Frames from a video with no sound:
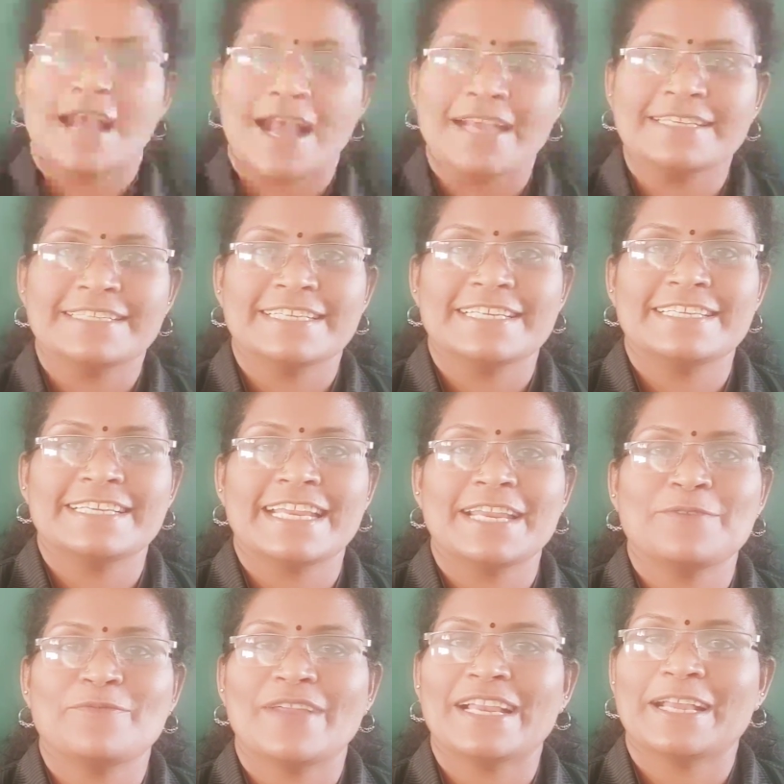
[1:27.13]
Hi
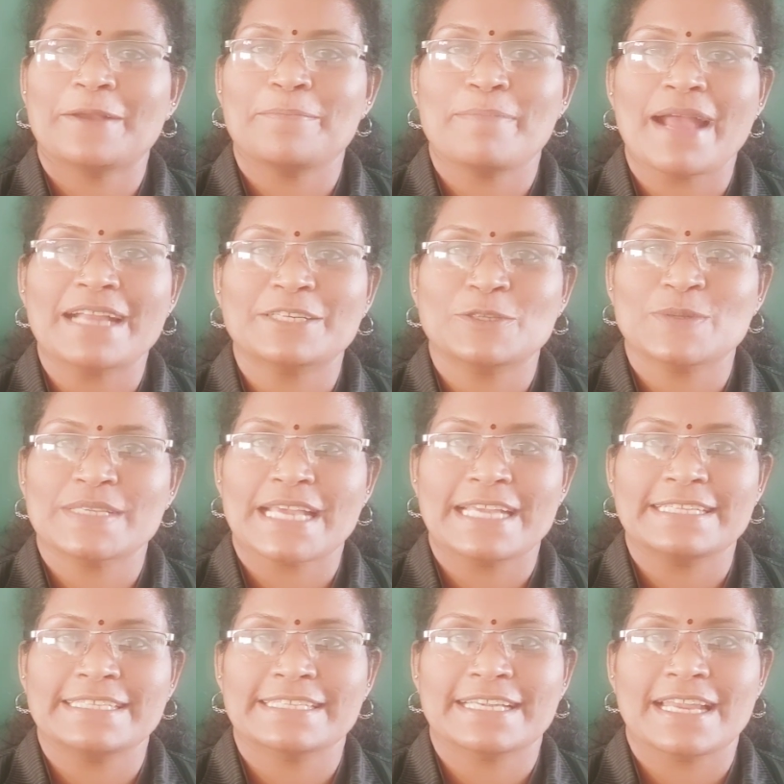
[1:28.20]
children, welcome back to
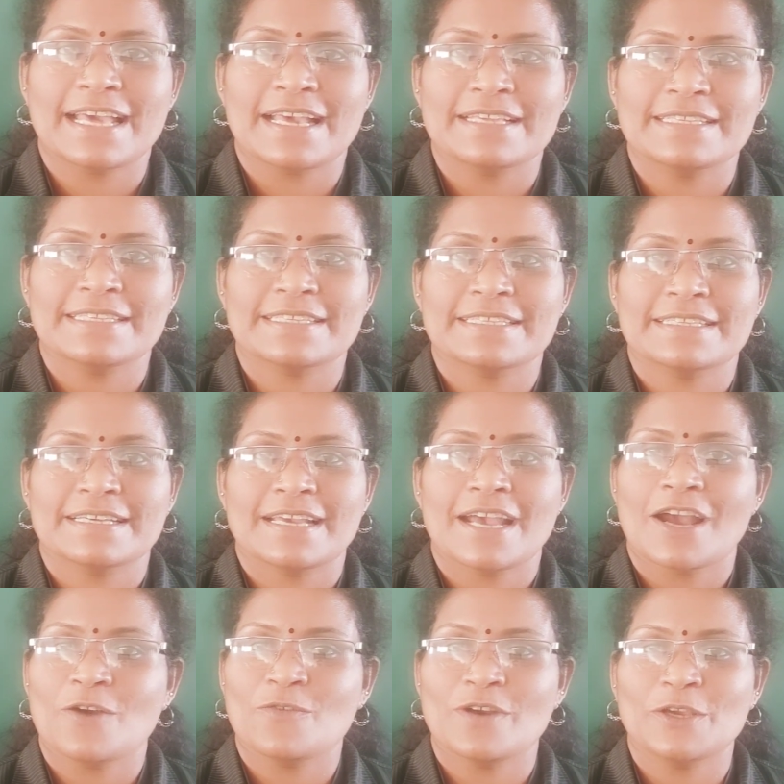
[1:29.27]
science class.
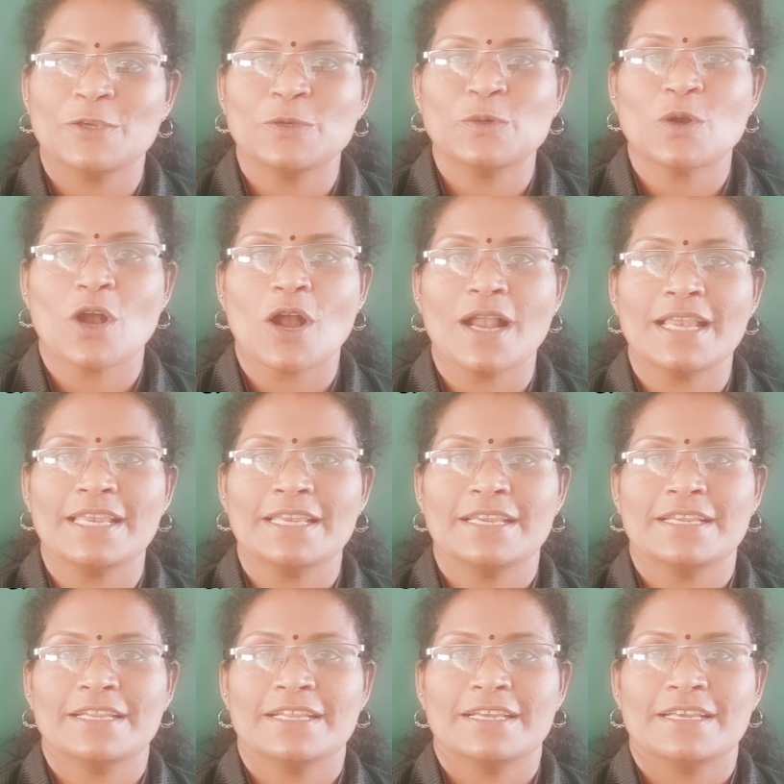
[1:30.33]
How are you
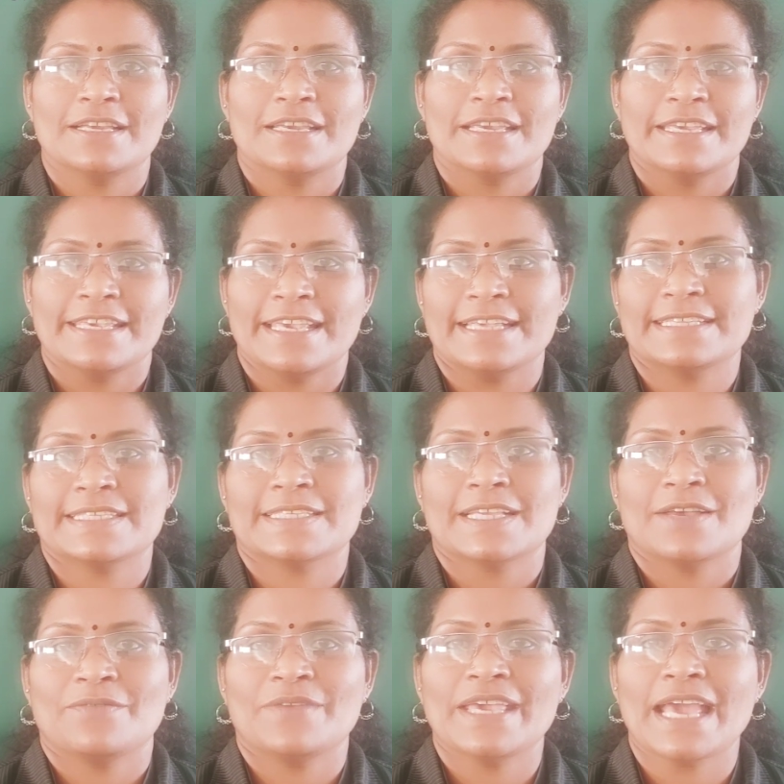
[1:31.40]
all? Yes,
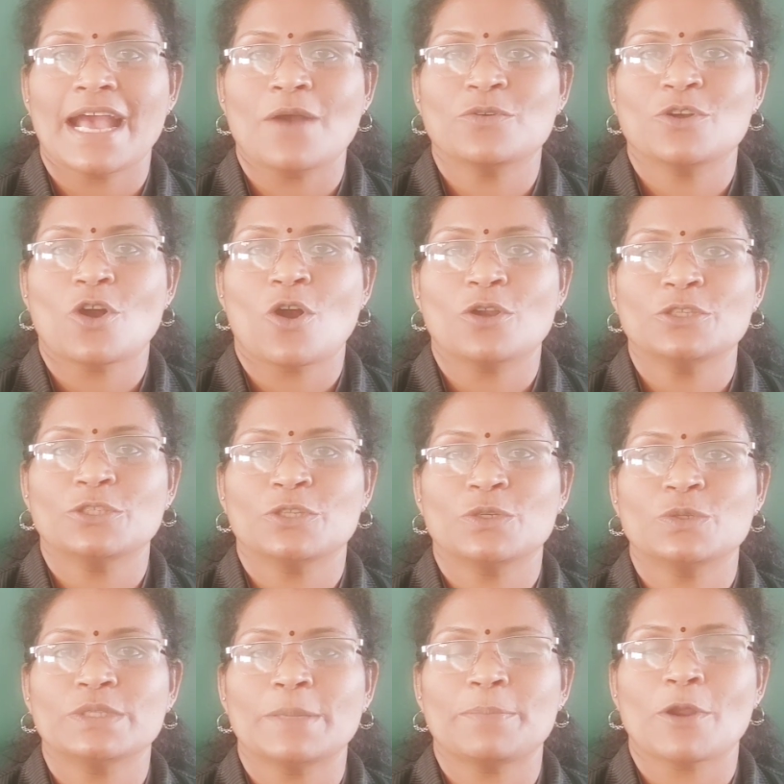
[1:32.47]
we have gone
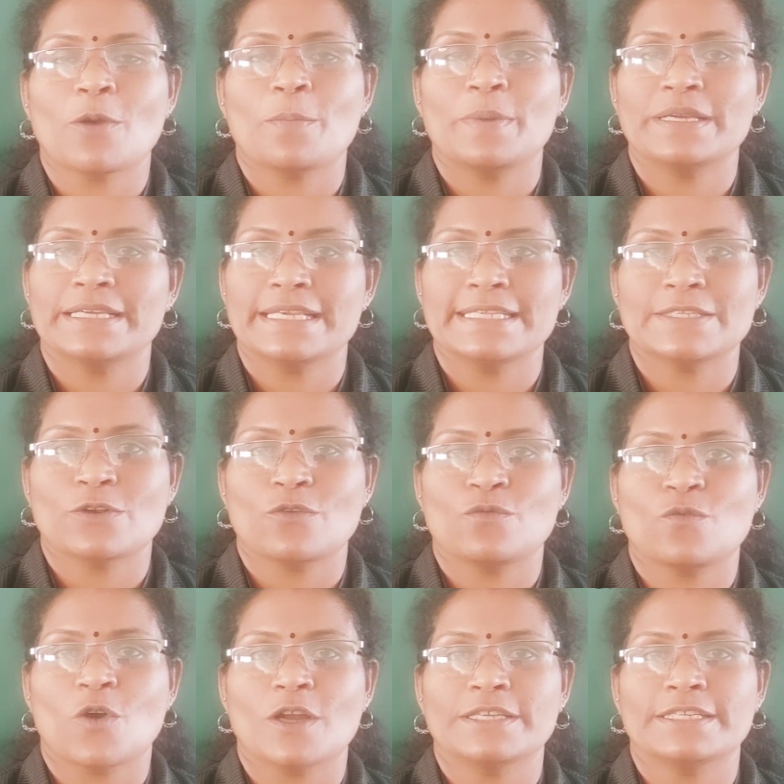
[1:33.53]
through the properties
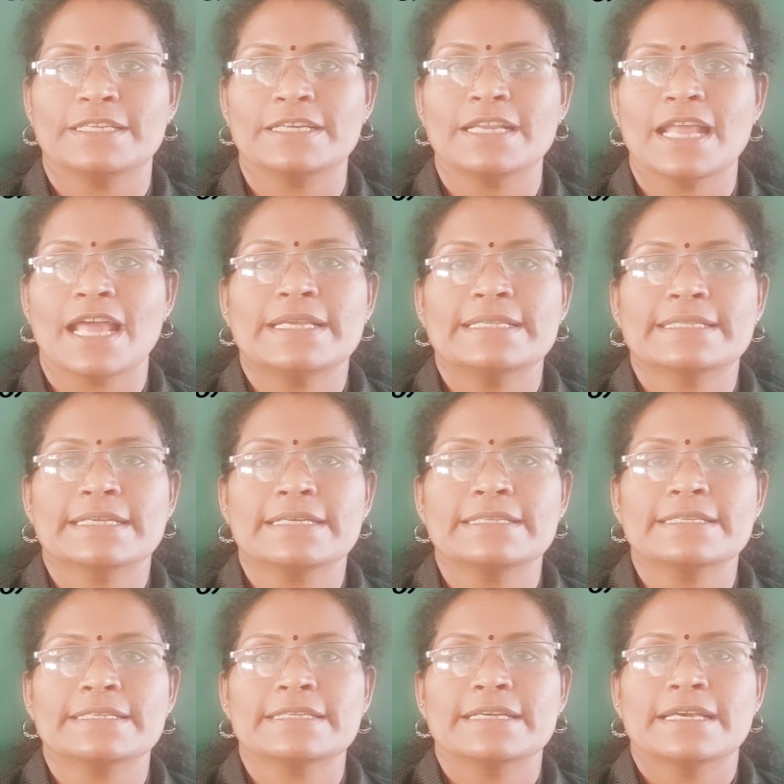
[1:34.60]
of water,
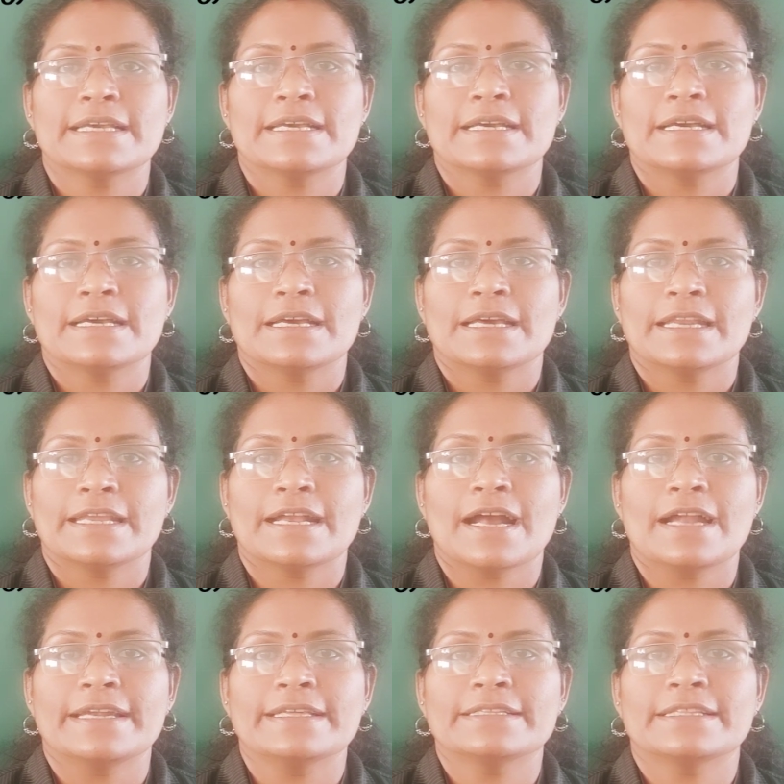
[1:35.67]
discussed
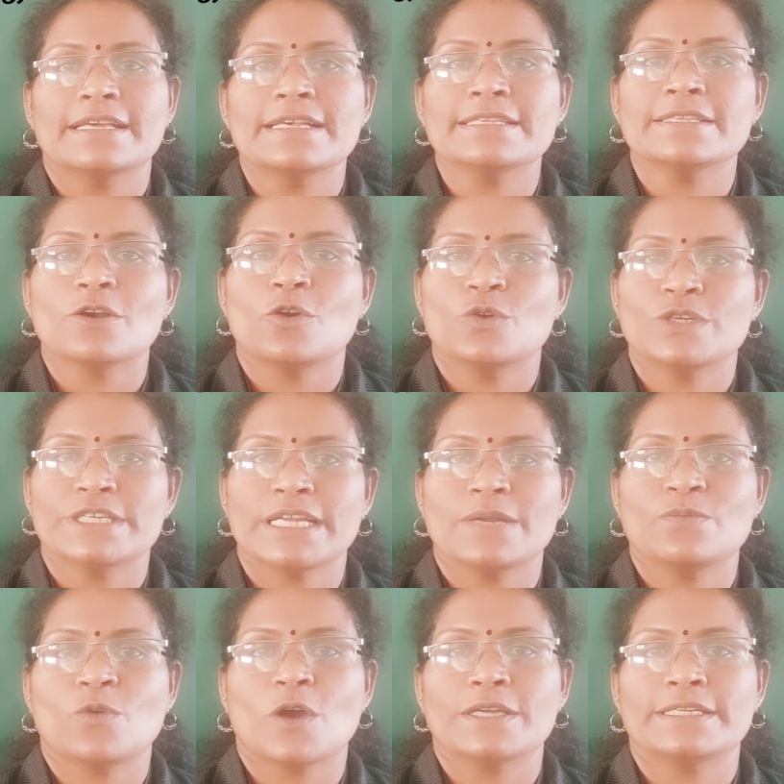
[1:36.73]
regarding this
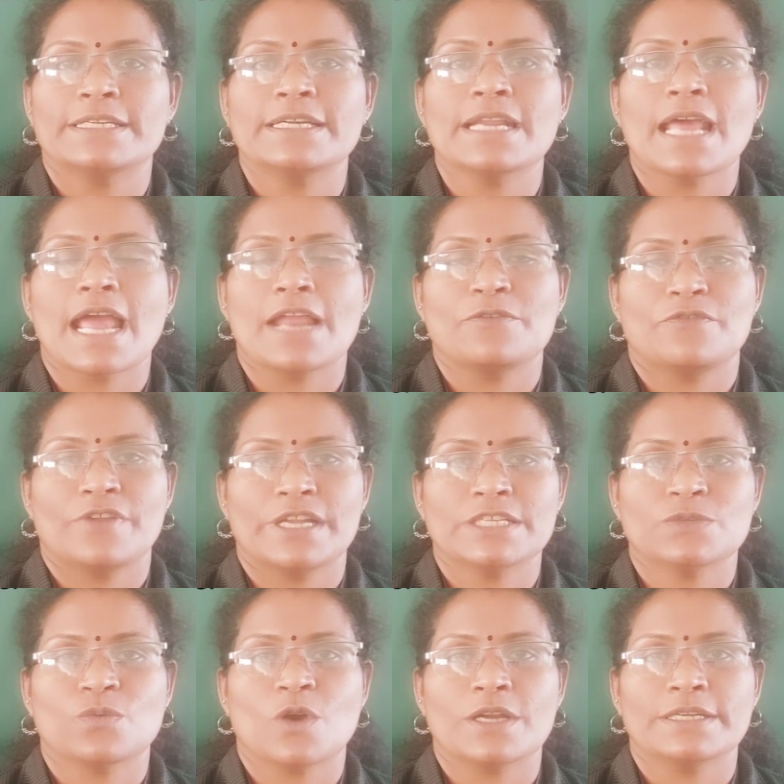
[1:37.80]
ocean water and
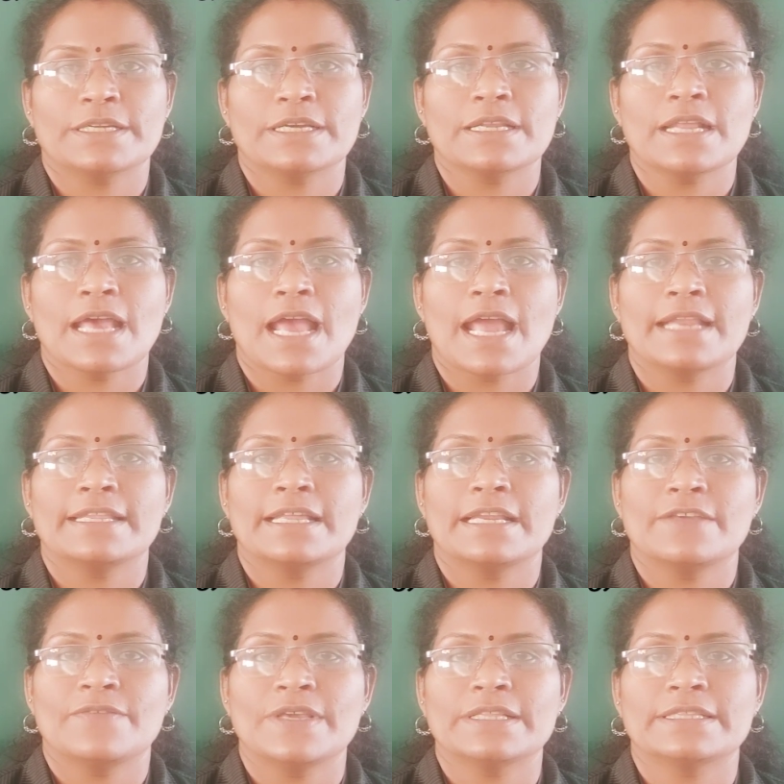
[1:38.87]
fresh water and the
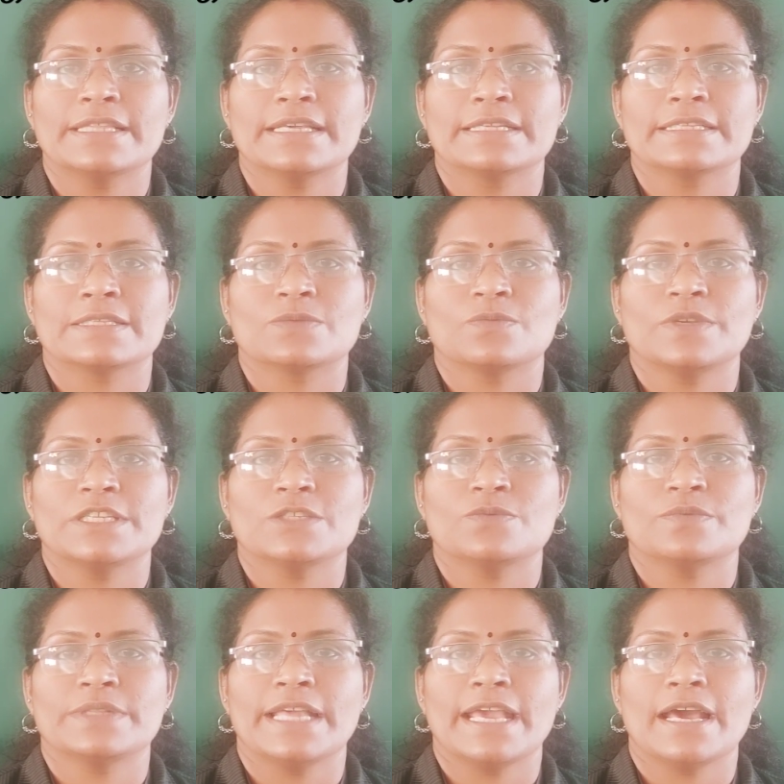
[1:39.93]
living things which
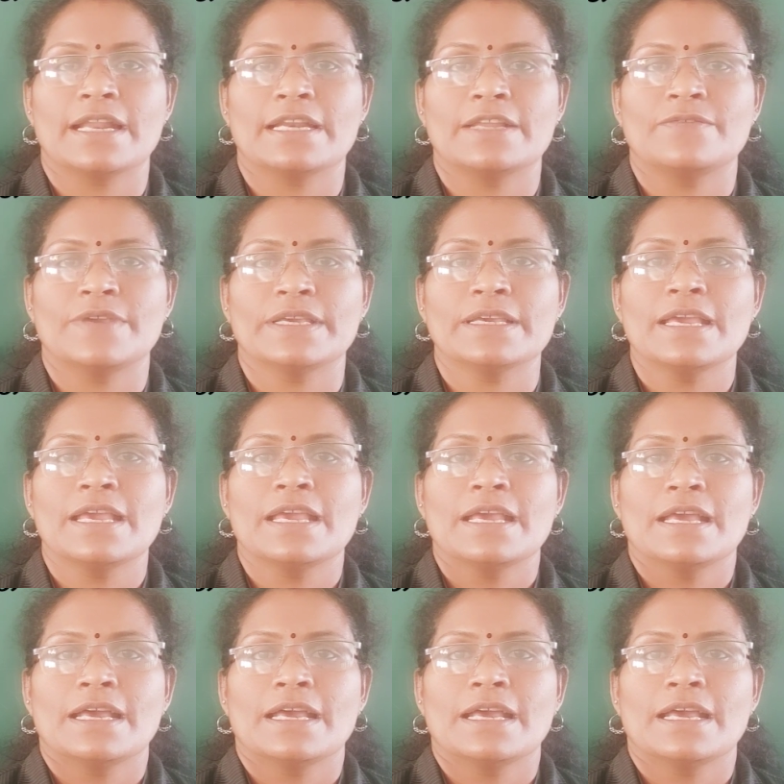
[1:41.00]
they are living,